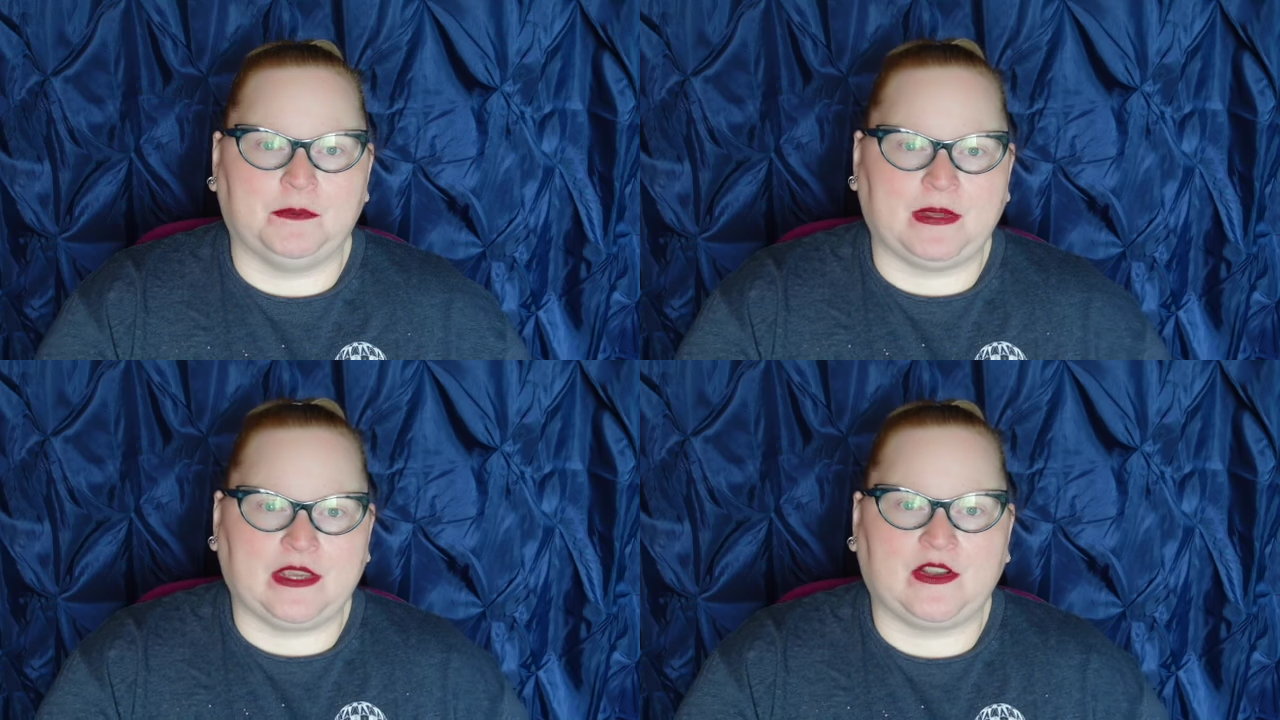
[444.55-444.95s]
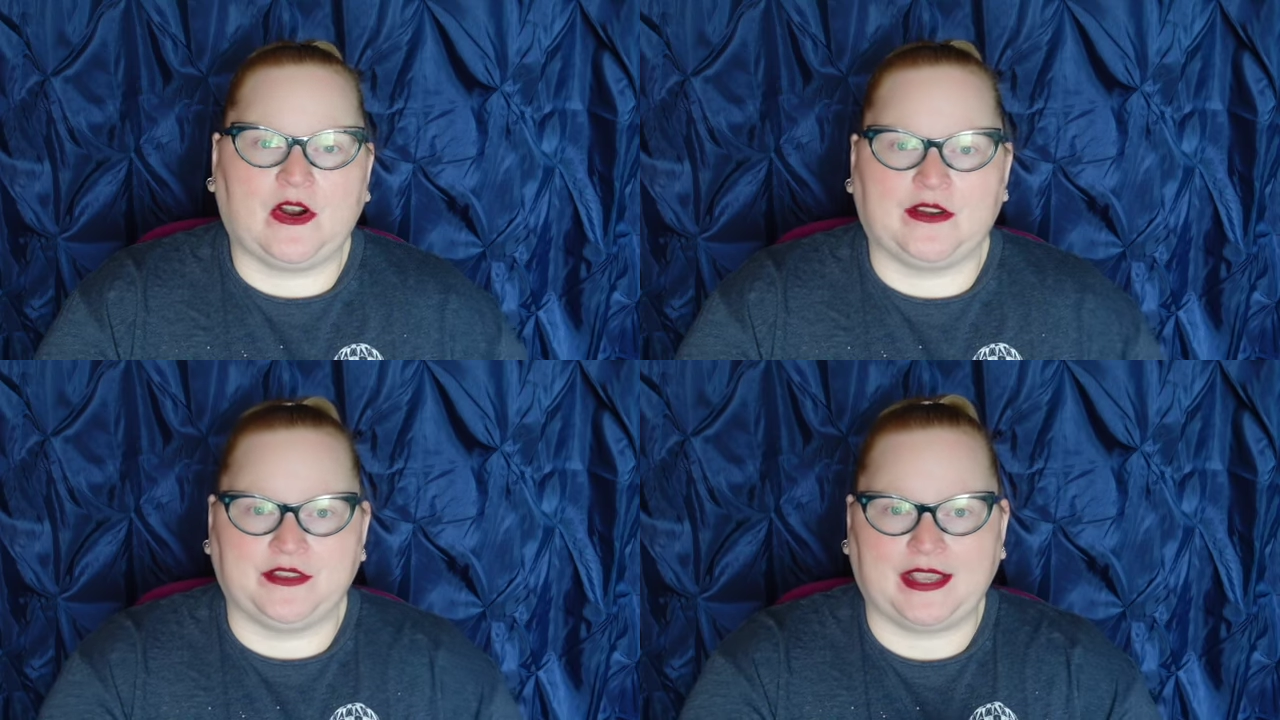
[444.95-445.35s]
be
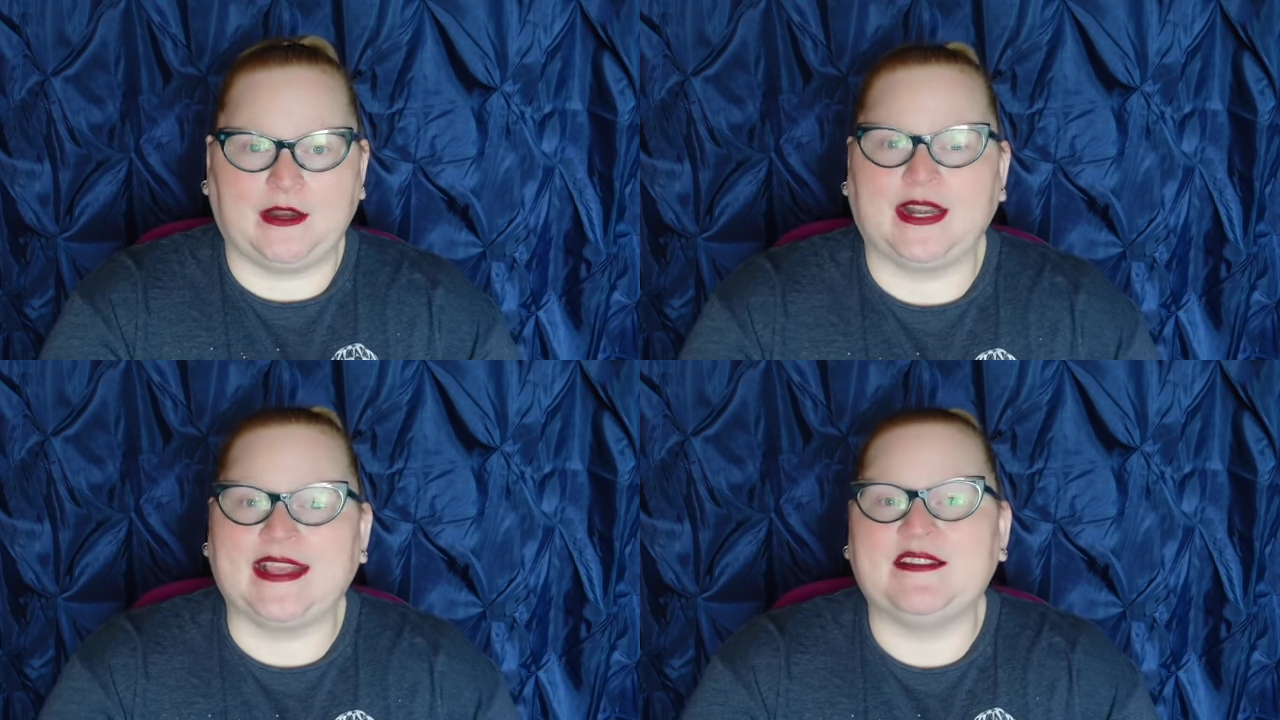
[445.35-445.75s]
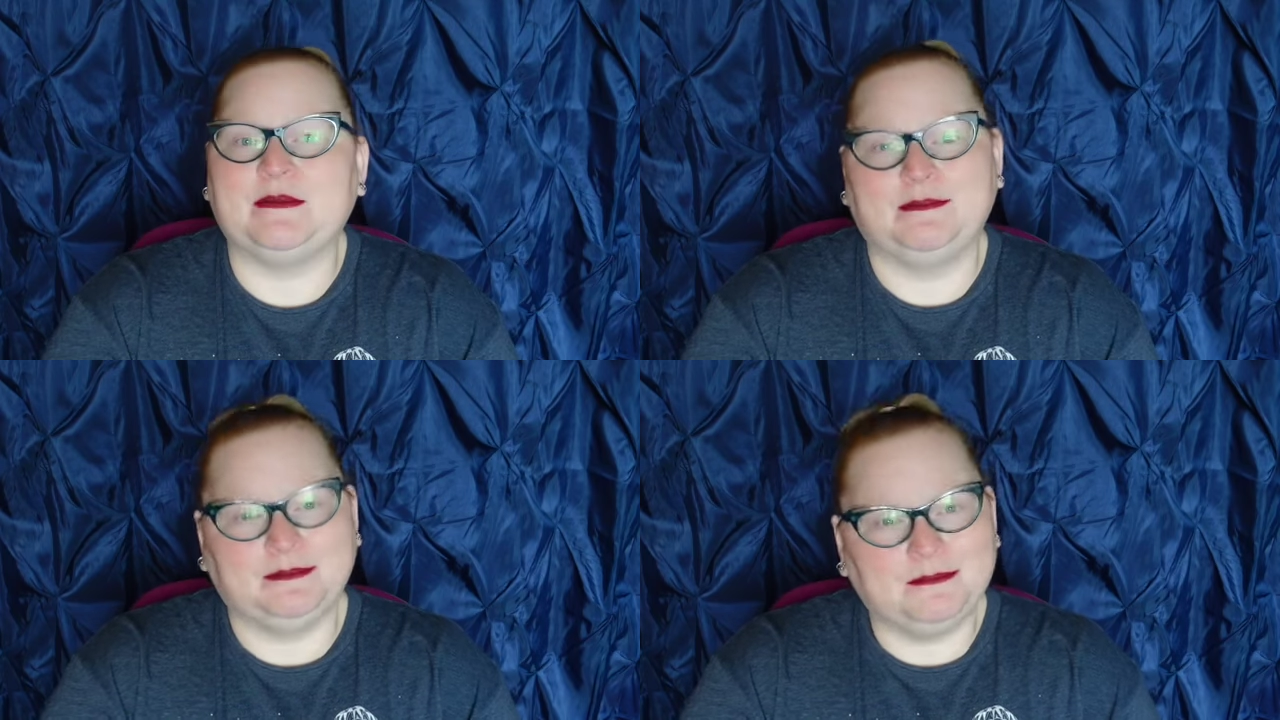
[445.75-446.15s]
carving out a
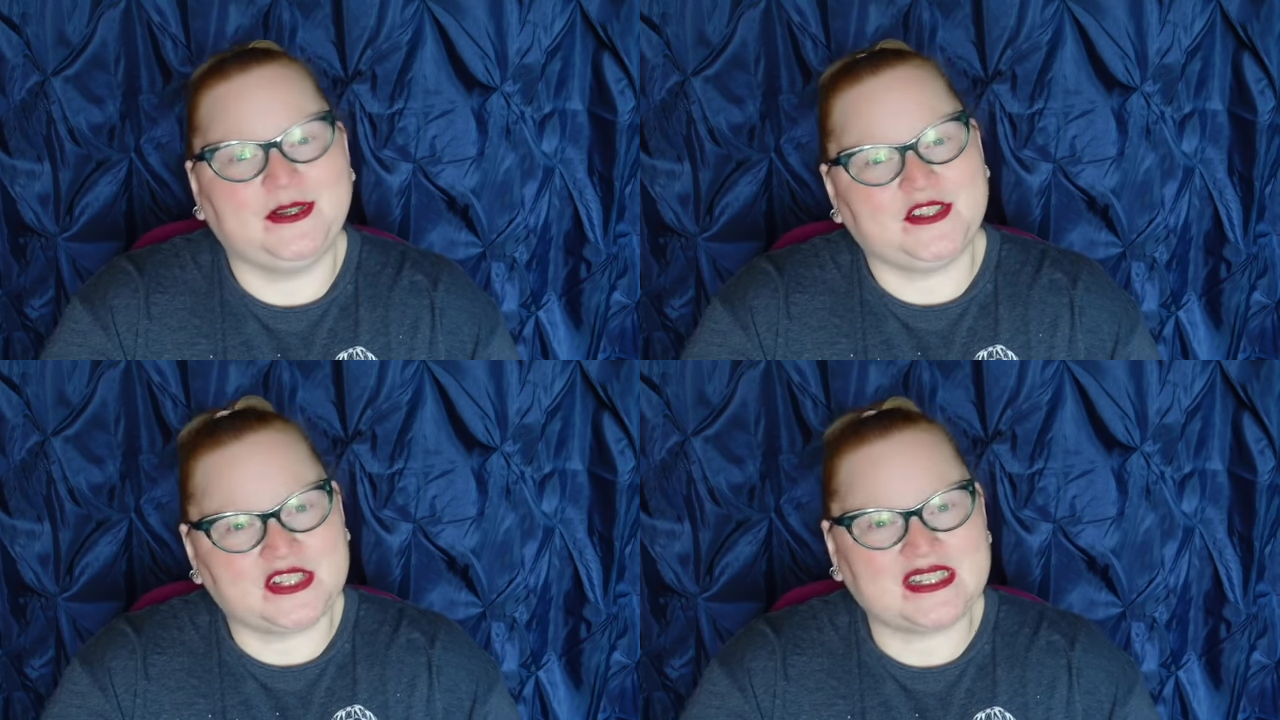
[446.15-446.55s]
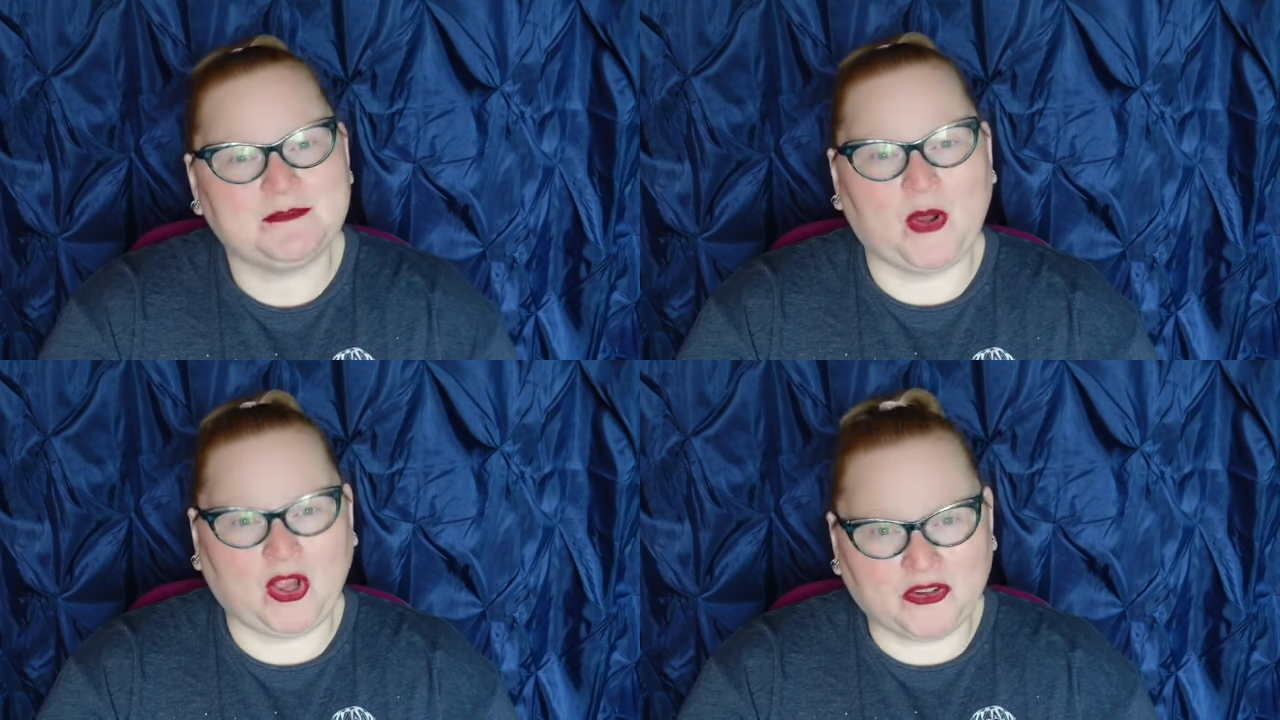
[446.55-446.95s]
much
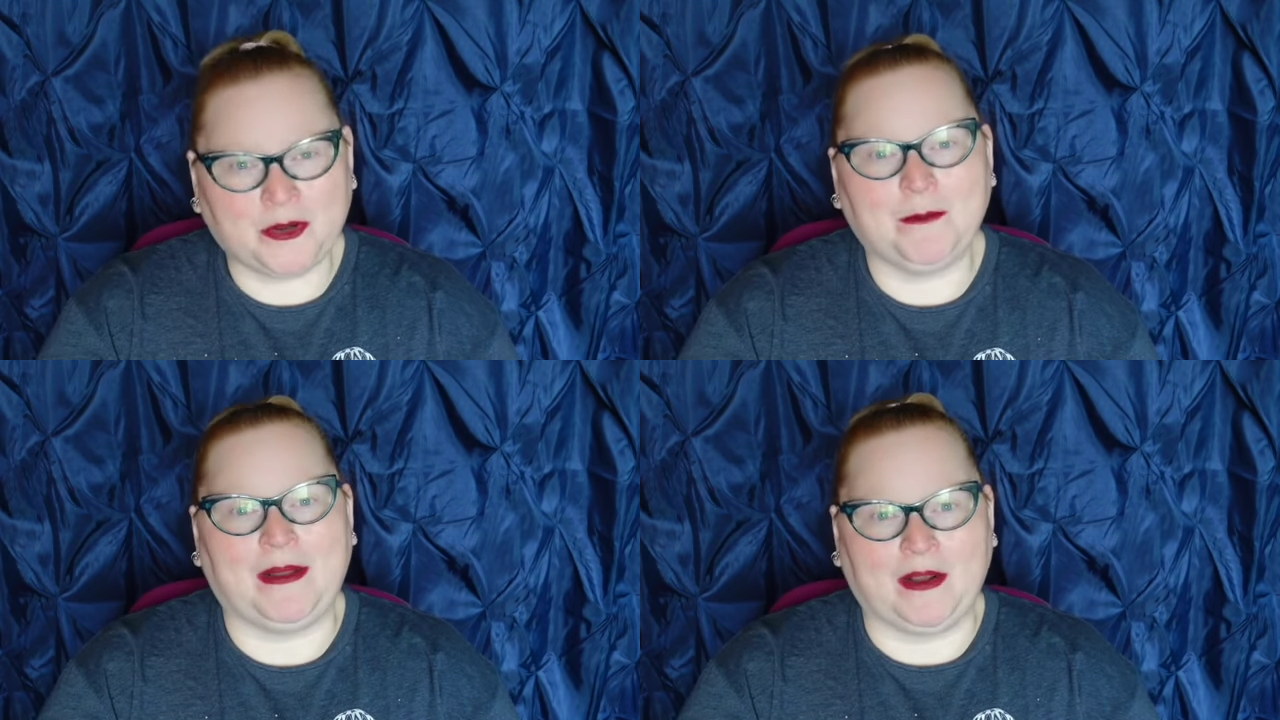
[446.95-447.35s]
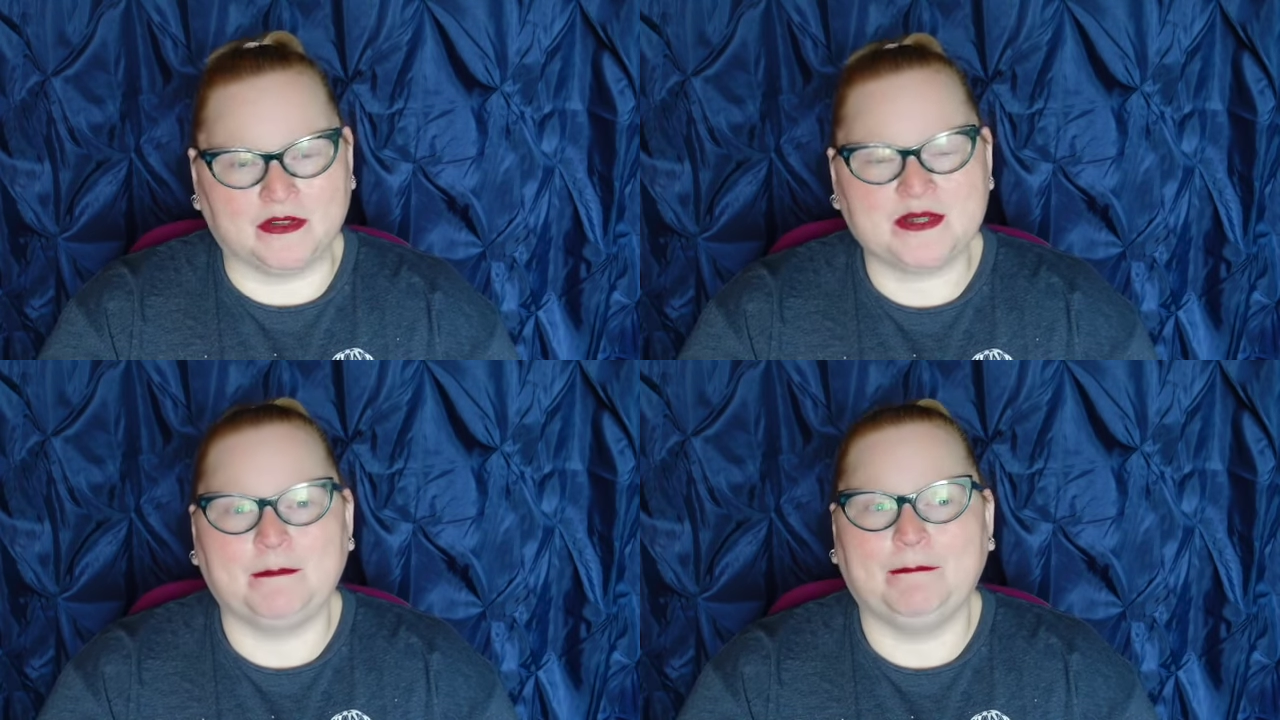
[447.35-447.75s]
smaller amount,